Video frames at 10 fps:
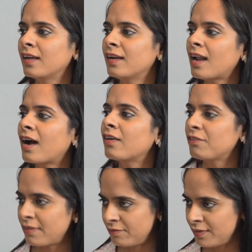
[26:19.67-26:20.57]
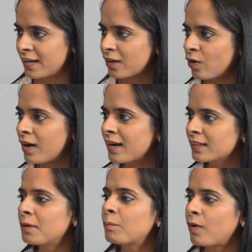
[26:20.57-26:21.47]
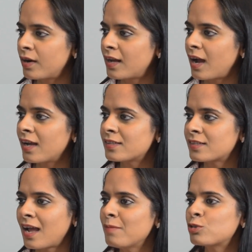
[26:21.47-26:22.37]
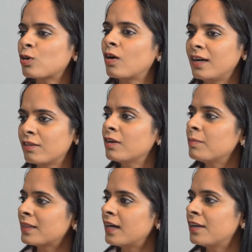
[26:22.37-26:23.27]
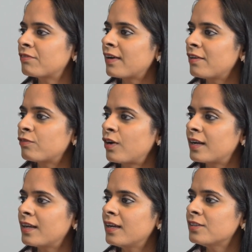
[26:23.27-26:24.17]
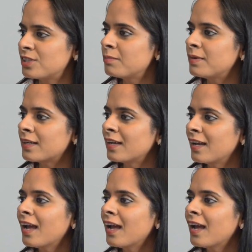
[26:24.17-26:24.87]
Now, if we are recording this podcast, I'm sure it will be 35-40 GB.